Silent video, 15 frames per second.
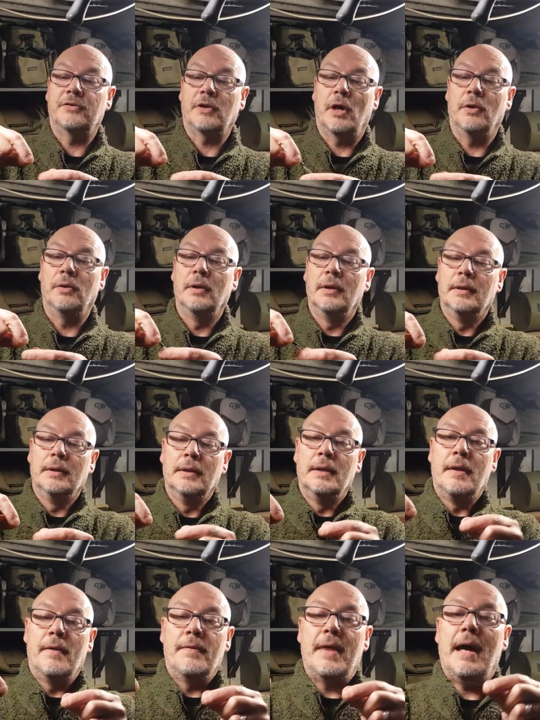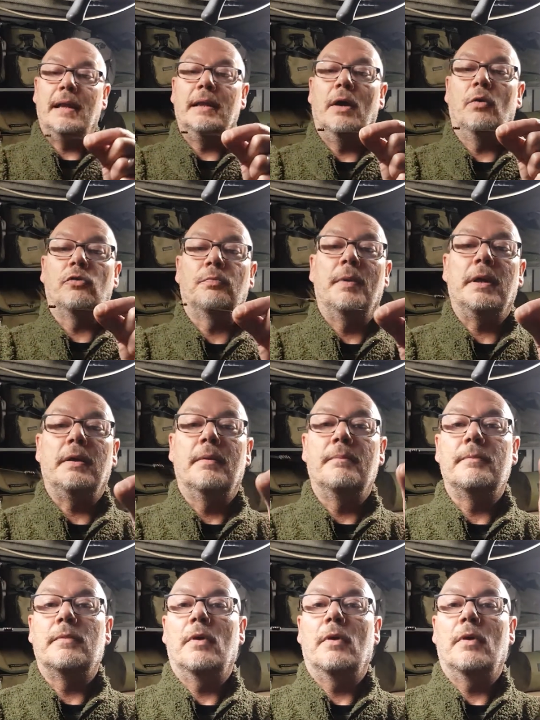So that allows me,